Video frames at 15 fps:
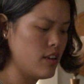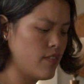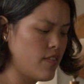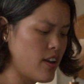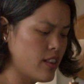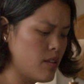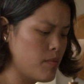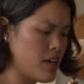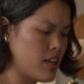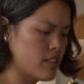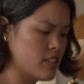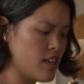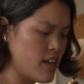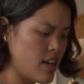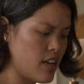You can find them at
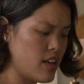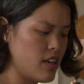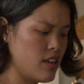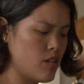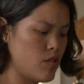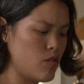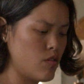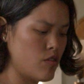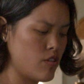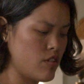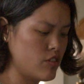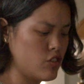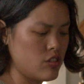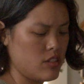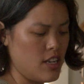Thai or
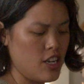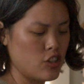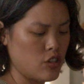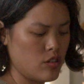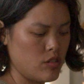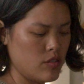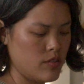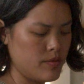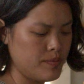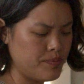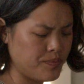just Asian